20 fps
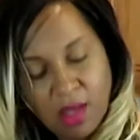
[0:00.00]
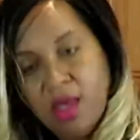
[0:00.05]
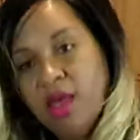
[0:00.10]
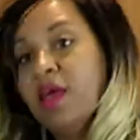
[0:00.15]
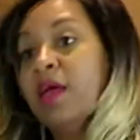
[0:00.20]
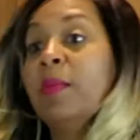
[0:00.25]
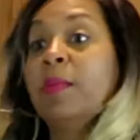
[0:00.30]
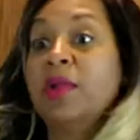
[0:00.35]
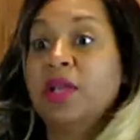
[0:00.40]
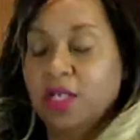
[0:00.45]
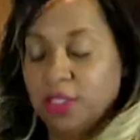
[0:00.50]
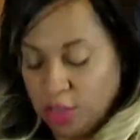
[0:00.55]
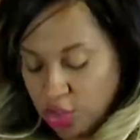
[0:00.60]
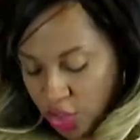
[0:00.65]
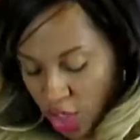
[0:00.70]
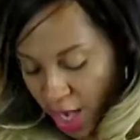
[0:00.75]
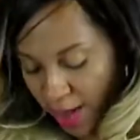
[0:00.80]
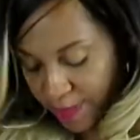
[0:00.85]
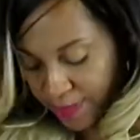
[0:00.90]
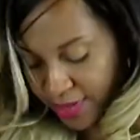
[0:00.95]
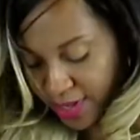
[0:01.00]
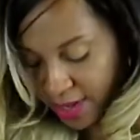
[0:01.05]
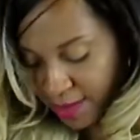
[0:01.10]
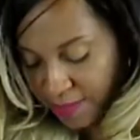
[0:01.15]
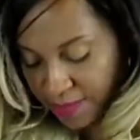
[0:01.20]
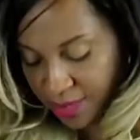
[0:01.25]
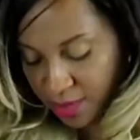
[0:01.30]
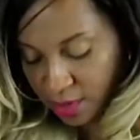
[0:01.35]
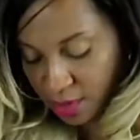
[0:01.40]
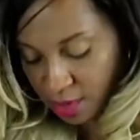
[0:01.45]
I'm going to chop it up
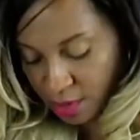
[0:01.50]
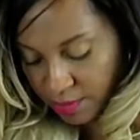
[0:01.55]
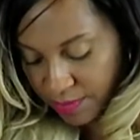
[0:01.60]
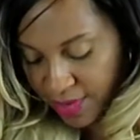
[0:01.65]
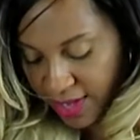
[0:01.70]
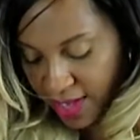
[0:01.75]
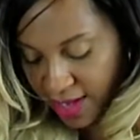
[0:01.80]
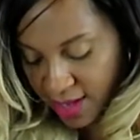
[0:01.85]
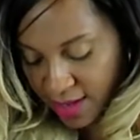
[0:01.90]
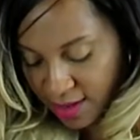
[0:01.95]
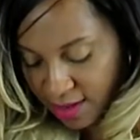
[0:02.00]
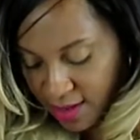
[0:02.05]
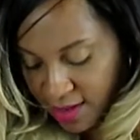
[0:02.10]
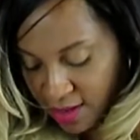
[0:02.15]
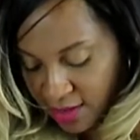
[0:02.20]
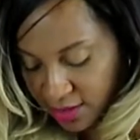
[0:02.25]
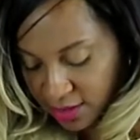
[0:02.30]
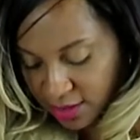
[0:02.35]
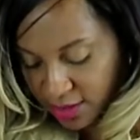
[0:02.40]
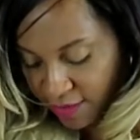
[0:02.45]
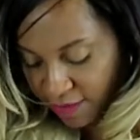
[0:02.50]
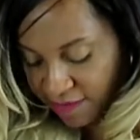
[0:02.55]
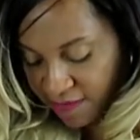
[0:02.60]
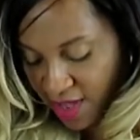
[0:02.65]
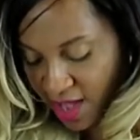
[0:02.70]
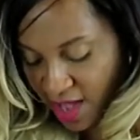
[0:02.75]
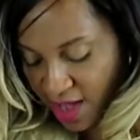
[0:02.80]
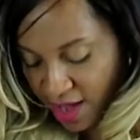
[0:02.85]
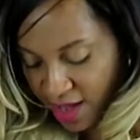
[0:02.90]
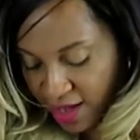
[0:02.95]
a little bit, just a
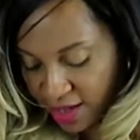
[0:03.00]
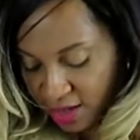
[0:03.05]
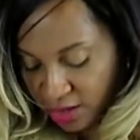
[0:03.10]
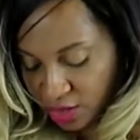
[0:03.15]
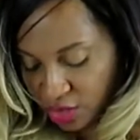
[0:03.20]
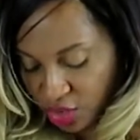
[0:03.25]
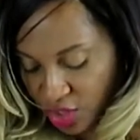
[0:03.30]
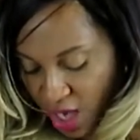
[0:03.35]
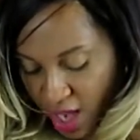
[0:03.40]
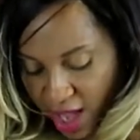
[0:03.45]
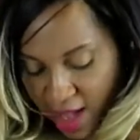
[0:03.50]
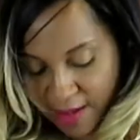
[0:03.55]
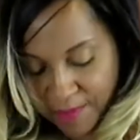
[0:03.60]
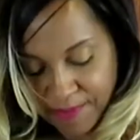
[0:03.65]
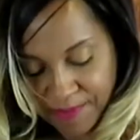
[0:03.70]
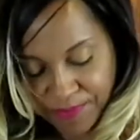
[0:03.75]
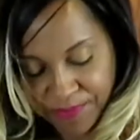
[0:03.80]
fine chop,